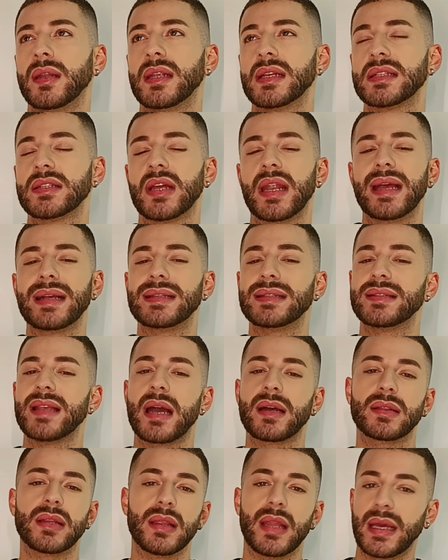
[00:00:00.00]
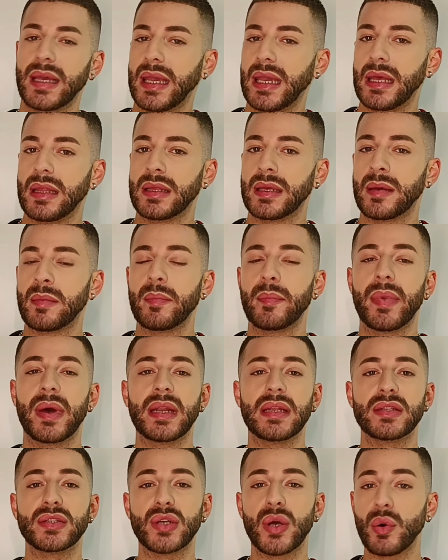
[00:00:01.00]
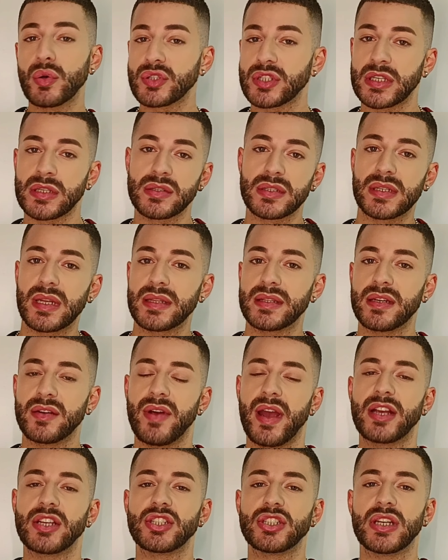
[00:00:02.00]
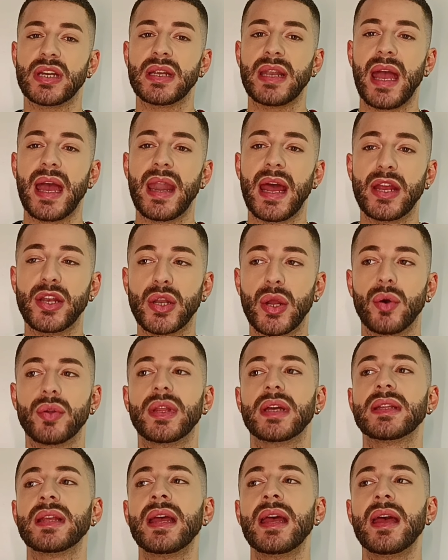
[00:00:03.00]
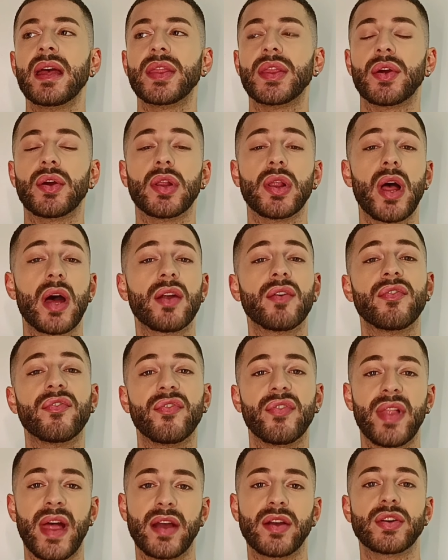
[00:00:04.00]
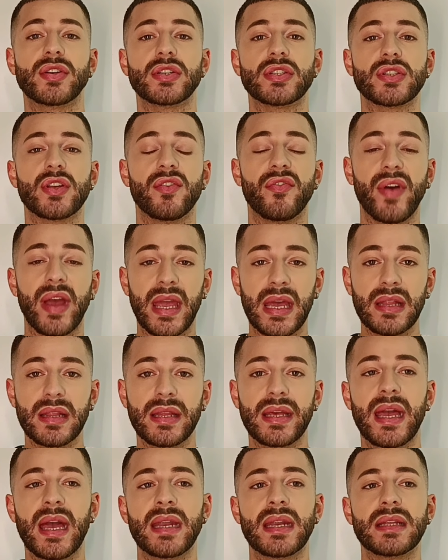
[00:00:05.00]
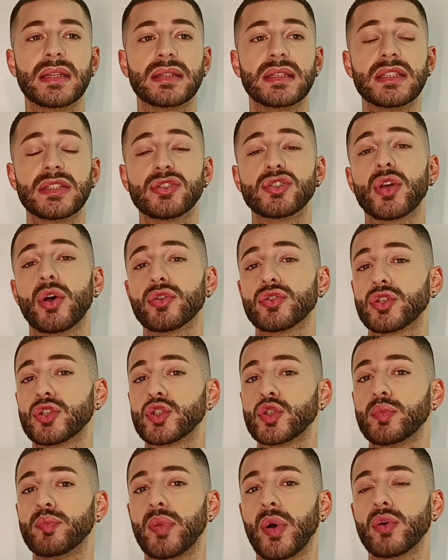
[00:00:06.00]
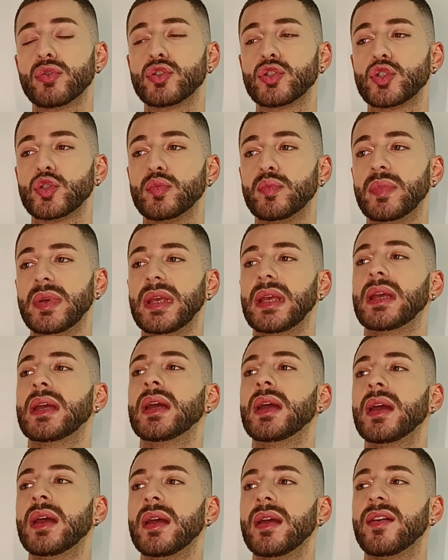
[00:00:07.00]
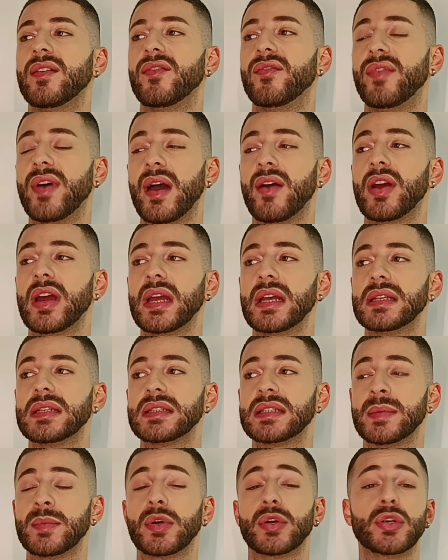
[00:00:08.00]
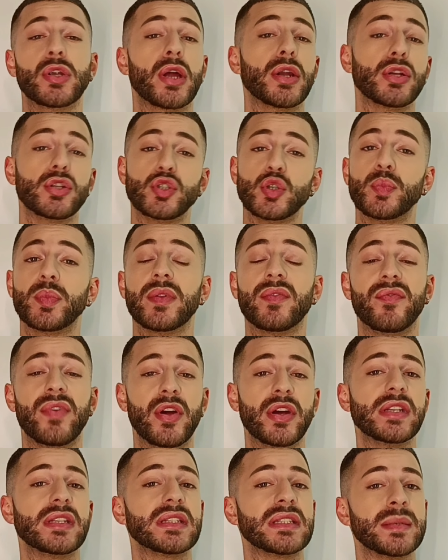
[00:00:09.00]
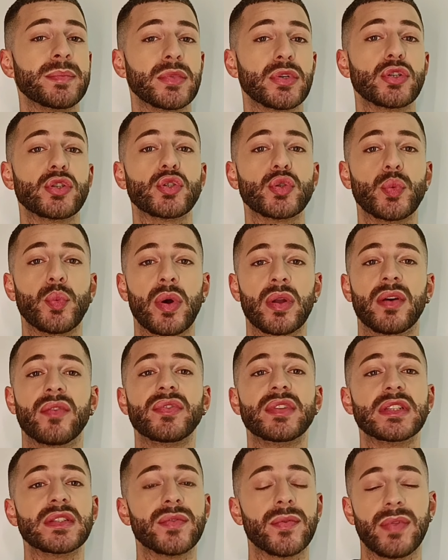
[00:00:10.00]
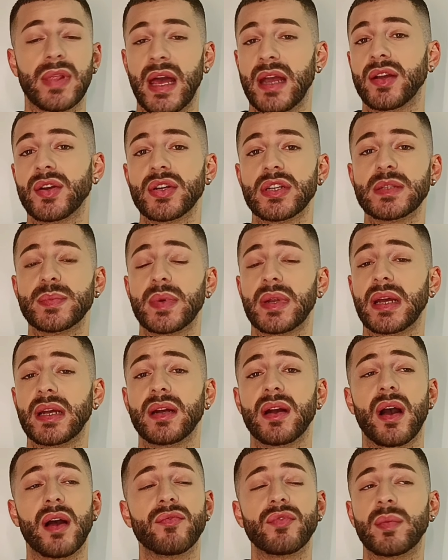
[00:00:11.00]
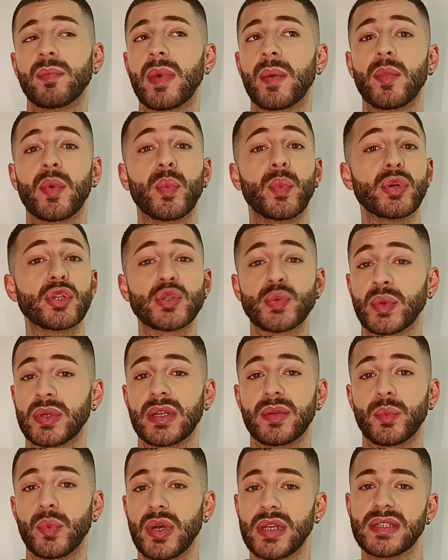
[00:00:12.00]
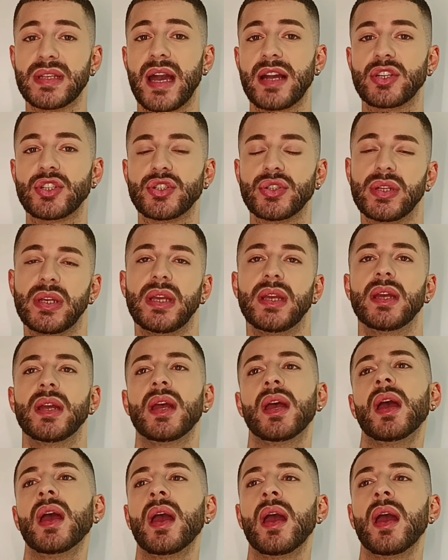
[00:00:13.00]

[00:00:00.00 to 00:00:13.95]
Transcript: that's not exactly like Alien, but it goes into that direction. And I know that there are a lot of flankers of Alien, and this is also supposed to be very similar, not a dupe, but very similar to one of these flankers, but I can't remember which one it was actually.